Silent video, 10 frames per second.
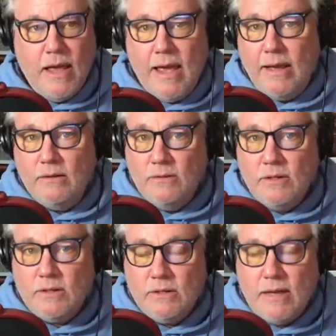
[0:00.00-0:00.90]
And
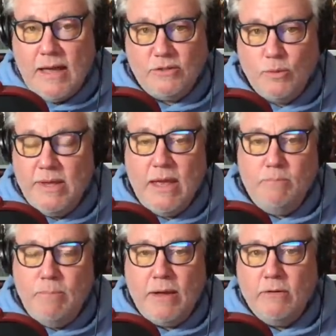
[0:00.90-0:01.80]
look, as we
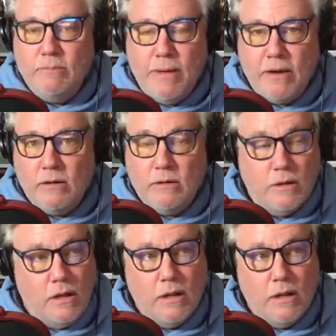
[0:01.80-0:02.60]
get better and better,